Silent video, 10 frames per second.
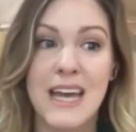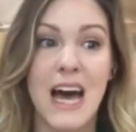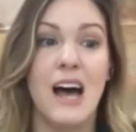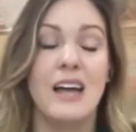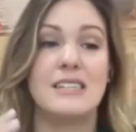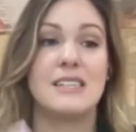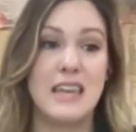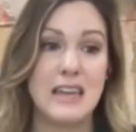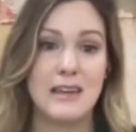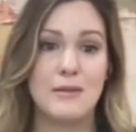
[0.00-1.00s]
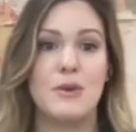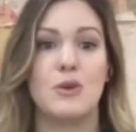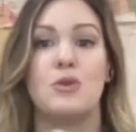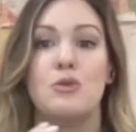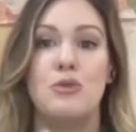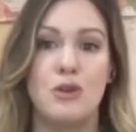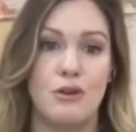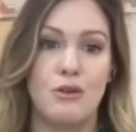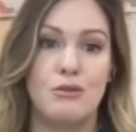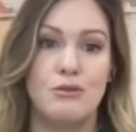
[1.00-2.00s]
a team who
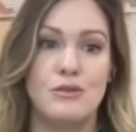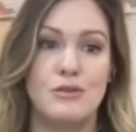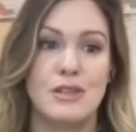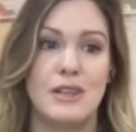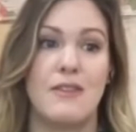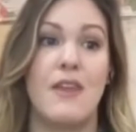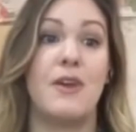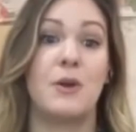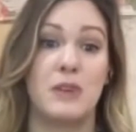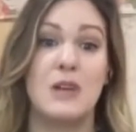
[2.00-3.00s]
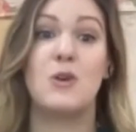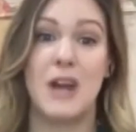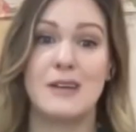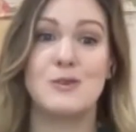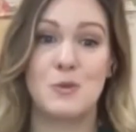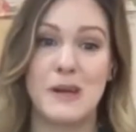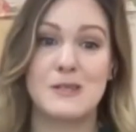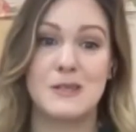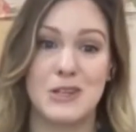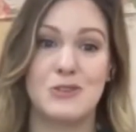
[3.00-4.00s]
knows that their leader has their
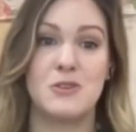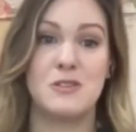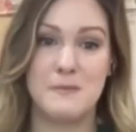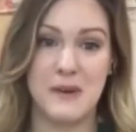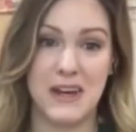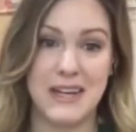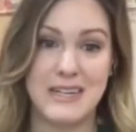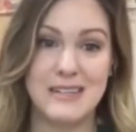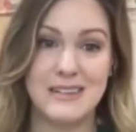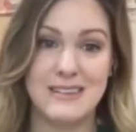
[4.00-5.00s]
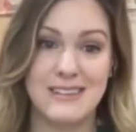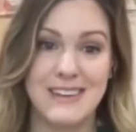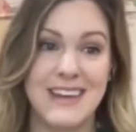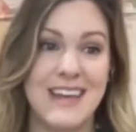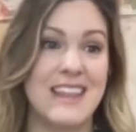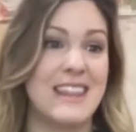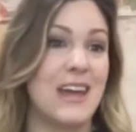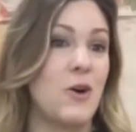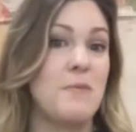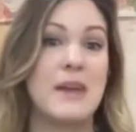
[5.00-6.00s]
best intentions in mind. Mm-hmm.
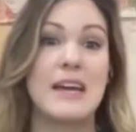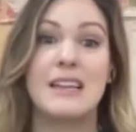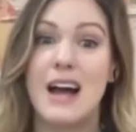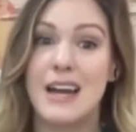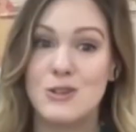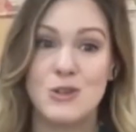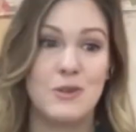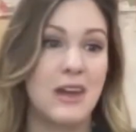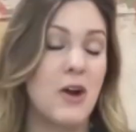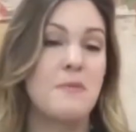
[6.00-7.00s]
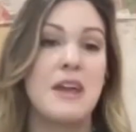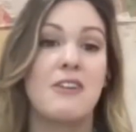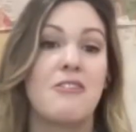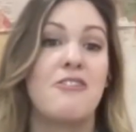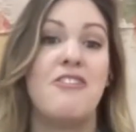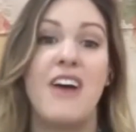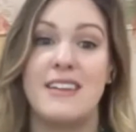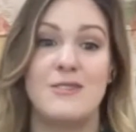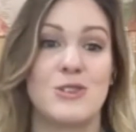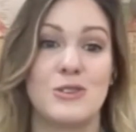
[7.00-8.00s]
They aren't being lied to, they aren't being
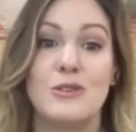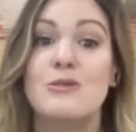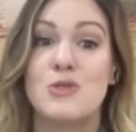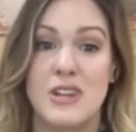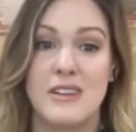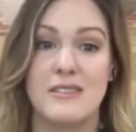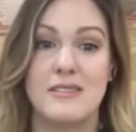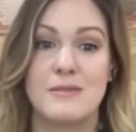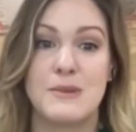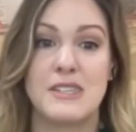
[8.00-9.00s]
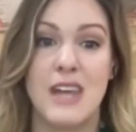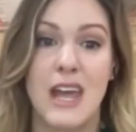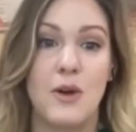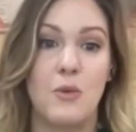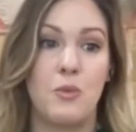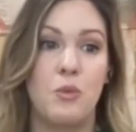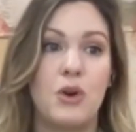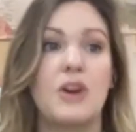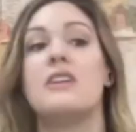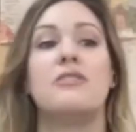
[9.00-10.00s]
fed solutions, but saying,
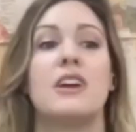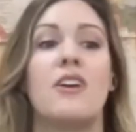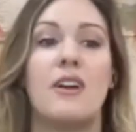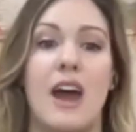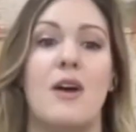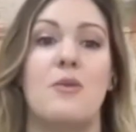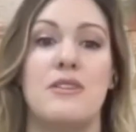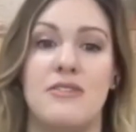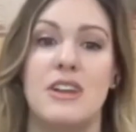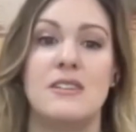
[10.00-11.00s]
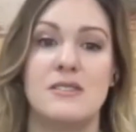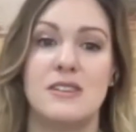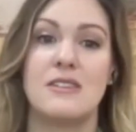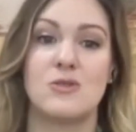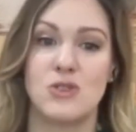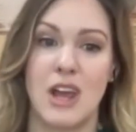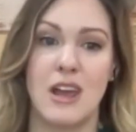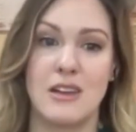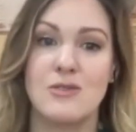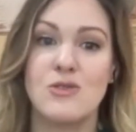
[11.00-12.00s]
we're going to figure out how we fit into this
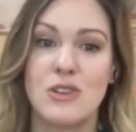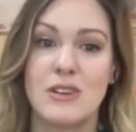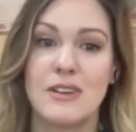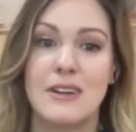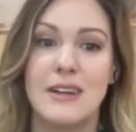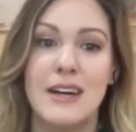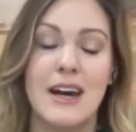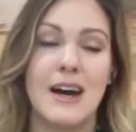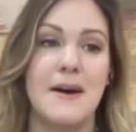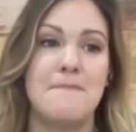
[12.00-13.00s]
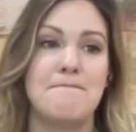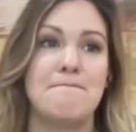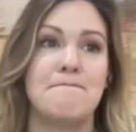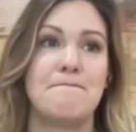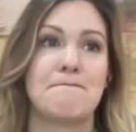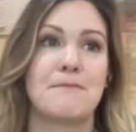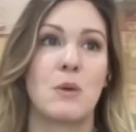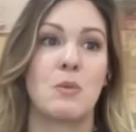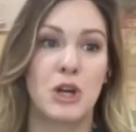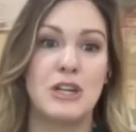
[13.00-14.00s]
change. Um,
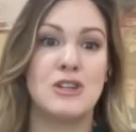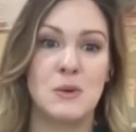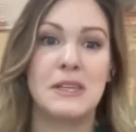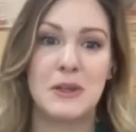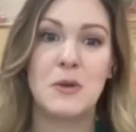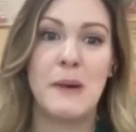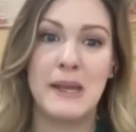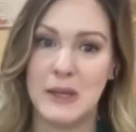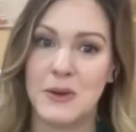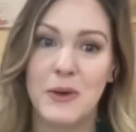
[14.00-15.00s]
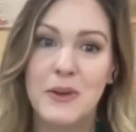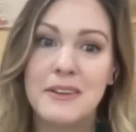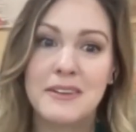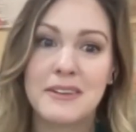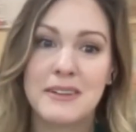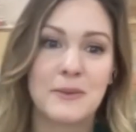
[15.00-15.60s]
we're going to do it little by little. Mm-hmm.